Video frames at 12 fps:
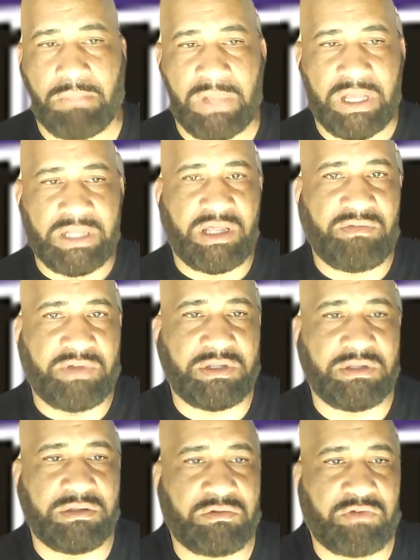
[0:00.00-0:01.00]
I love it.
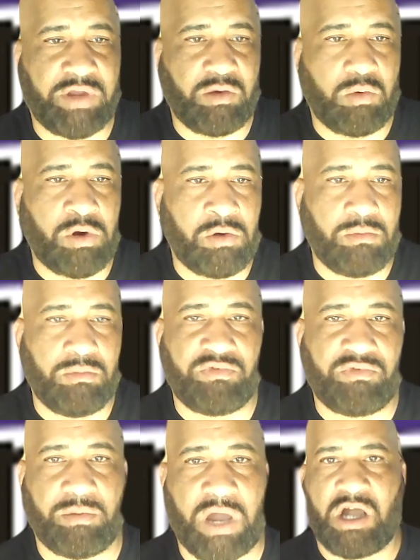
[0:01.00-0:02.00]
Great quote
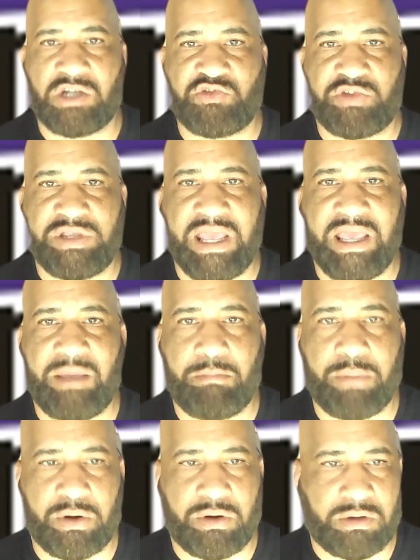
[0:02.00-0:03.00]
from Audrey
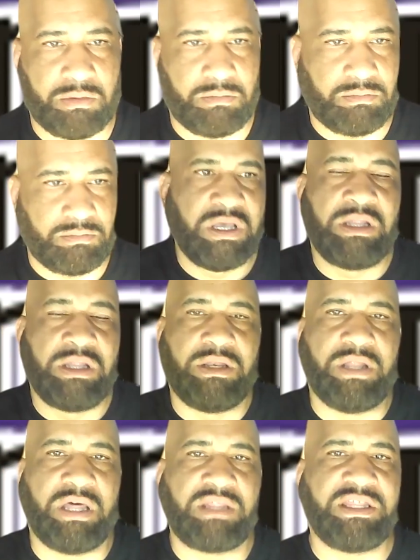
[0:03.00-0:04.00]
Hepburn.
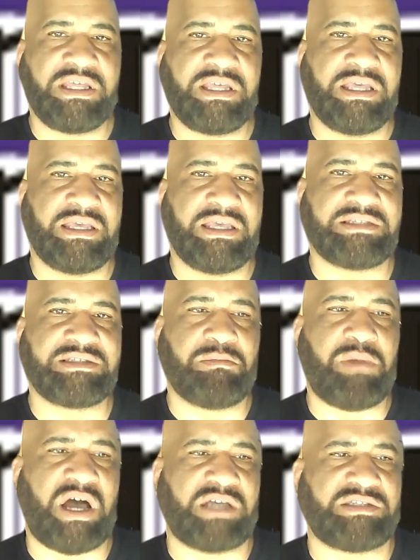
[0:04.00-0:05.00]
Nothing is
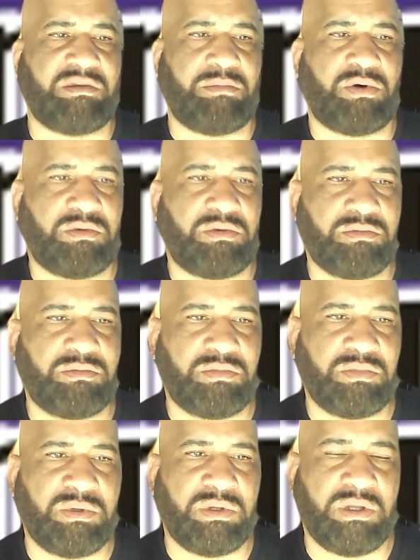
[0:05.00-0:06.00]
impossible.
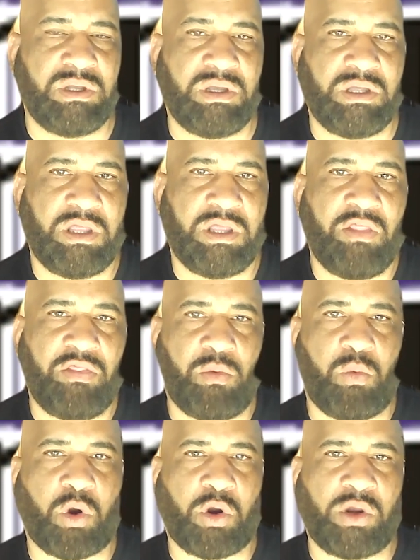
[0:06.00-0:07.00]
The
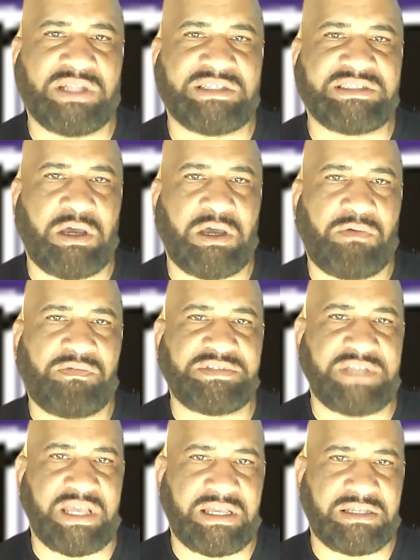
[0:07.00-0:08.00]
word itself
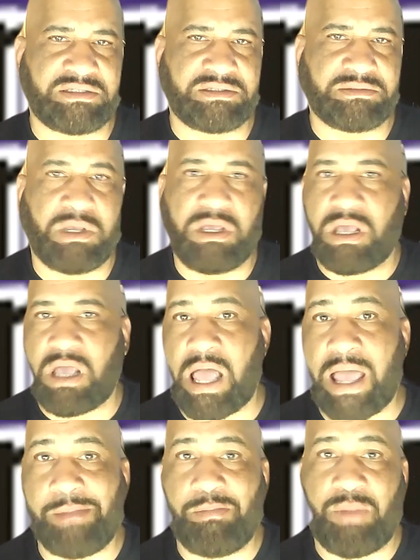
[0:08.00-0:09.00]
says,
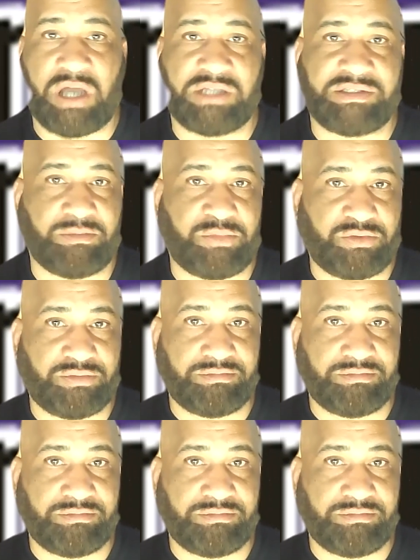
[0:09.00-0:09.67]
I'm possible.